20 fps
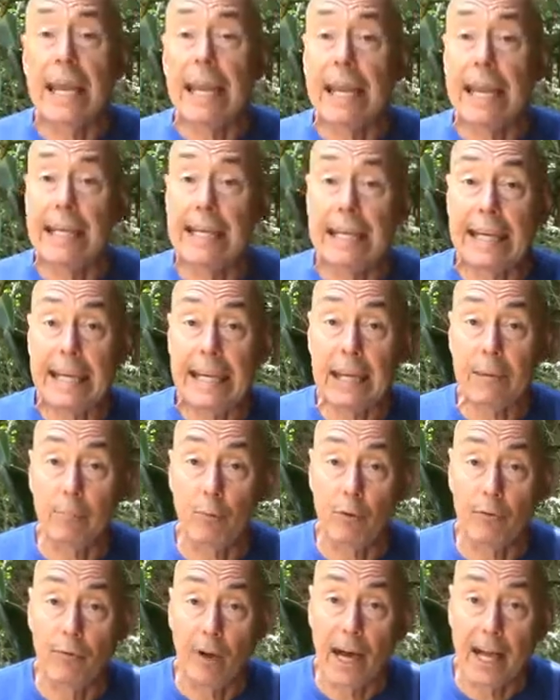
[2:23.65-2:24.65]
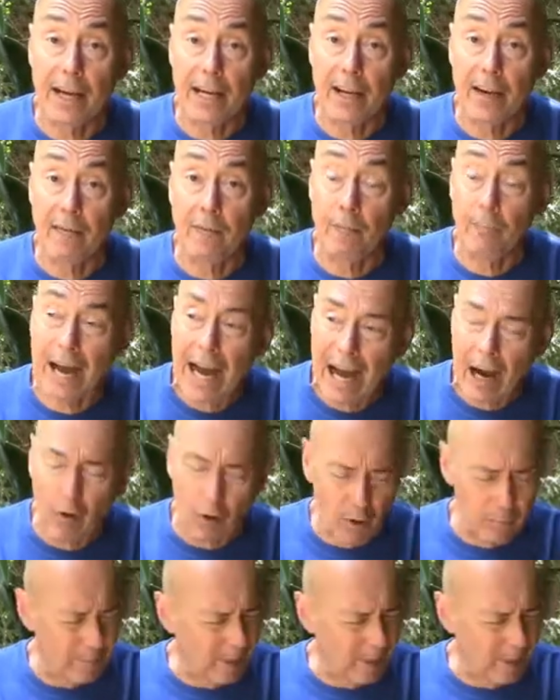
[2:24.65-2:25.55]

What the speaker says: it can't provide enough power,